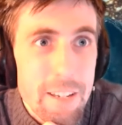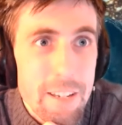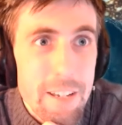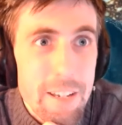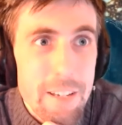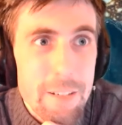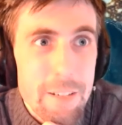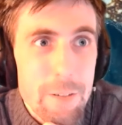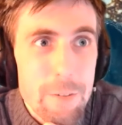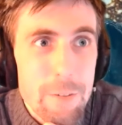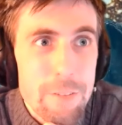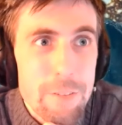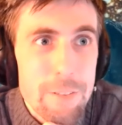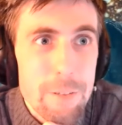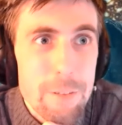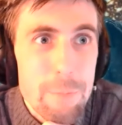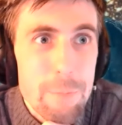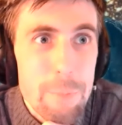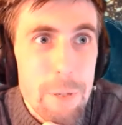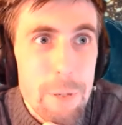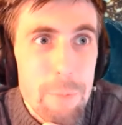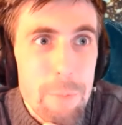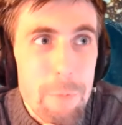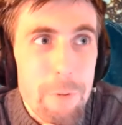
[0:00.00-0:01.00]
and you see
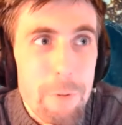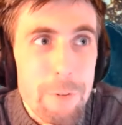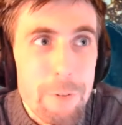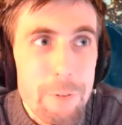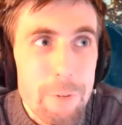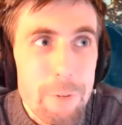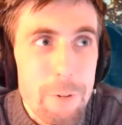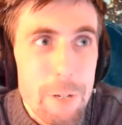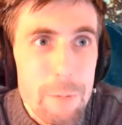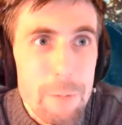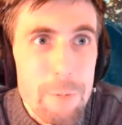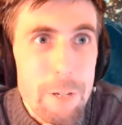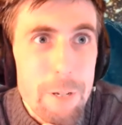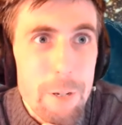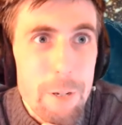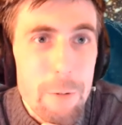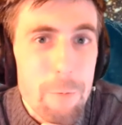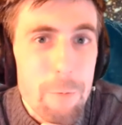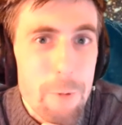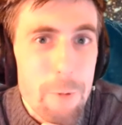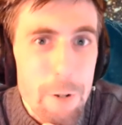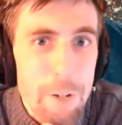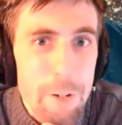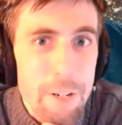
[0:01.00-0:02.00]
people screaming and
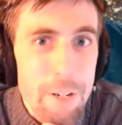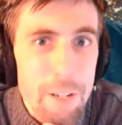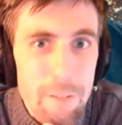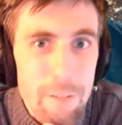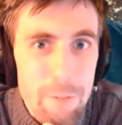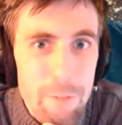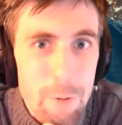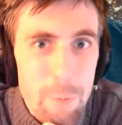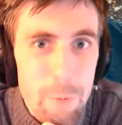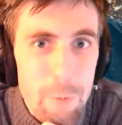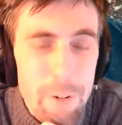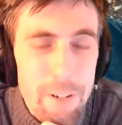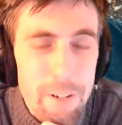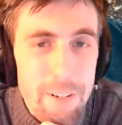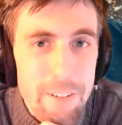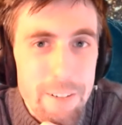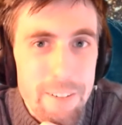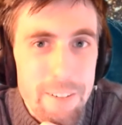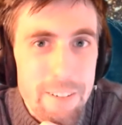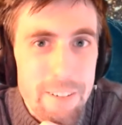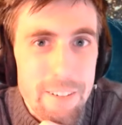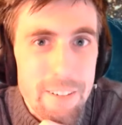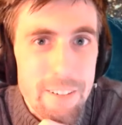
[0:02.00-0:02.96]
running everywhere,